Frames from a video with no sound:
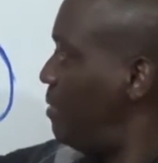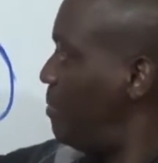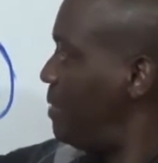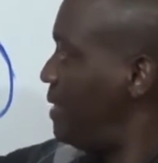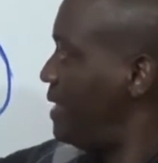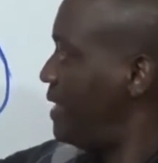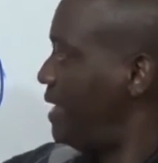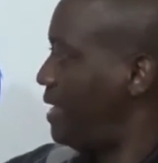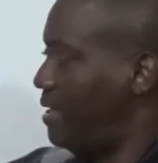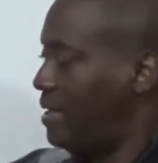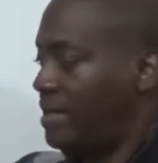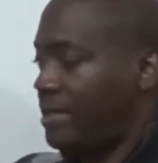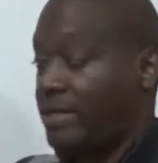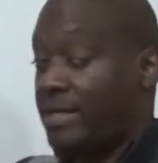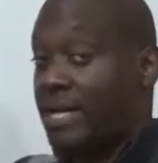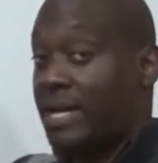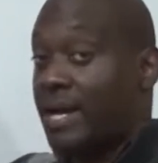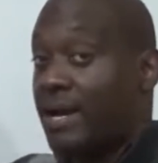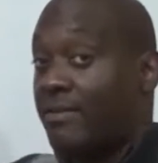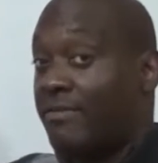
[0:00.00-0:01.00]
up here,
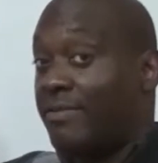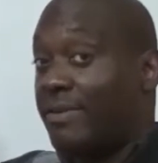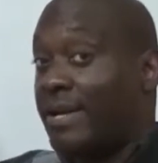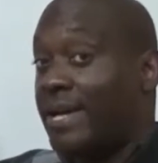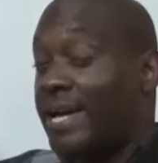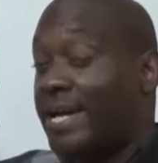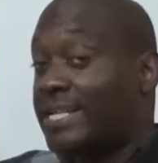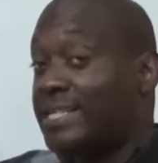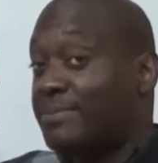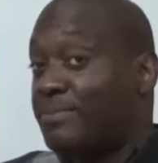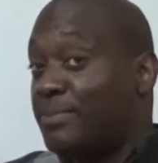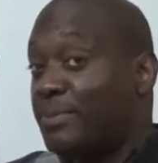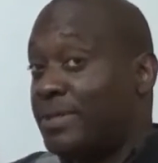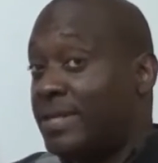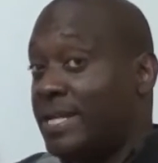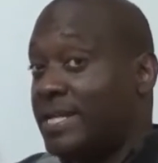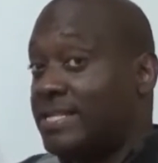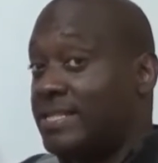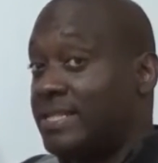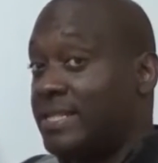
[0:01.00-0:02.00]
you have
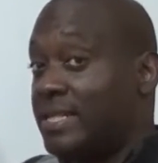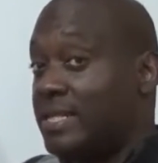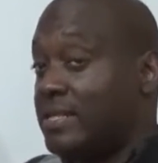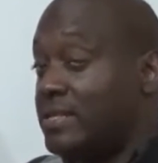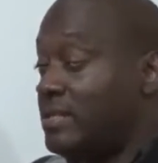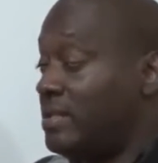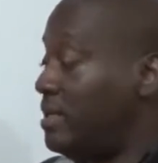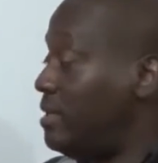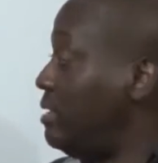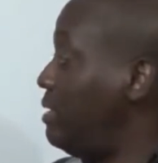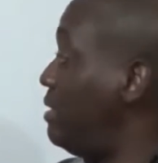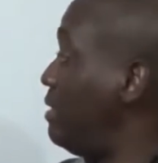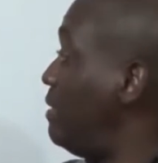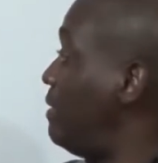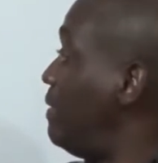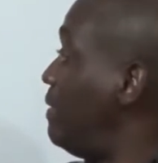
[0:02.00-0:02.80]
exponentiation,